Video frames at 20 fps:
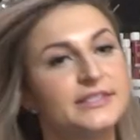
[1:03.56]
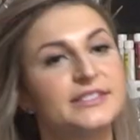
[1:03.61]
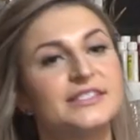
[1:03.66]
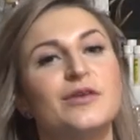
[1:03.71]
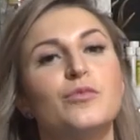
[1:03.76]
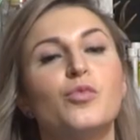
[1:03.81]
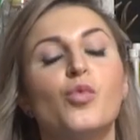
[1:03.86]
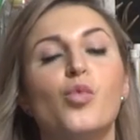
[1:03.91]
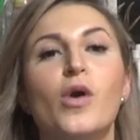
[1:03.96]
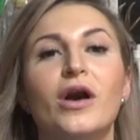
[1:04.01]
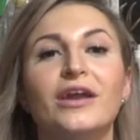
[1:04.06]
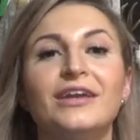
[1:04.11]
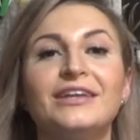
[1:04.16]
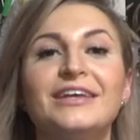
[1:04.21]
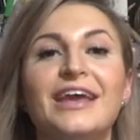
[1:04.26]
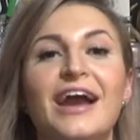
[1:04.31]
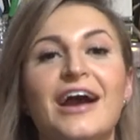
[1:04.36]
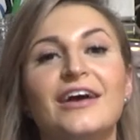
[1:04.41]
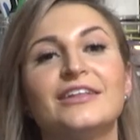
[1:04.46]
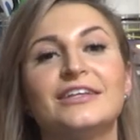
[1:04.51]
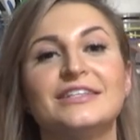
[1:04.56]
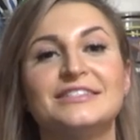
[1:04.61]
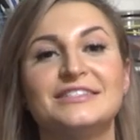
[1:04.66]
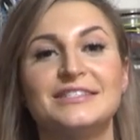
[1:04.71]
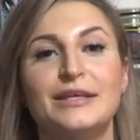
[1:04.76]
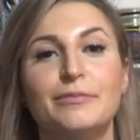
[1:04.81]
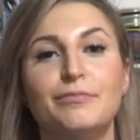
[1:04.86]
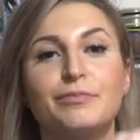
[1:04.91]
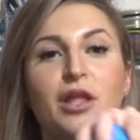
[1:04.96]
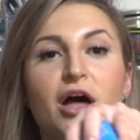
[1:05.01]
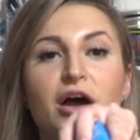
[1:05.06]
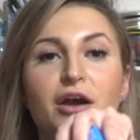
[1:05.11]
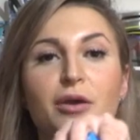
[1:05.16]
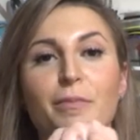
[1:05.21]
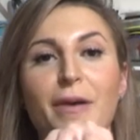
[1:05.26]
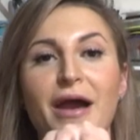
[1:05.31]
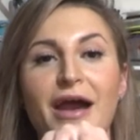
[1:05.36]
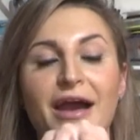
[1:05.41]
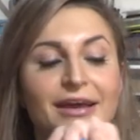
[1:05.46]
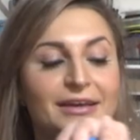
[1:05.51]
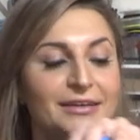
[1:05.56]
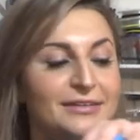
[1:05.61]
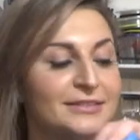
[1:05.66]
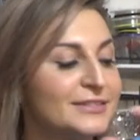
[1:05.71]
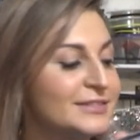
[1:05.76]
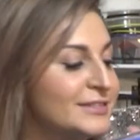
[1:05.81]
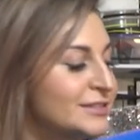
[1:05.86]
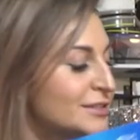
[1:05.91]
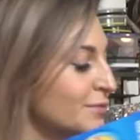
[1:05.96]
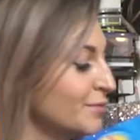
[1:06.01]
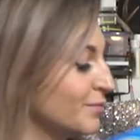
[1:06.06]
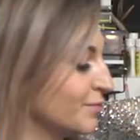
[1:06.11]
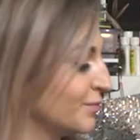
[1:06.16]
some one gallon Ziploc bags,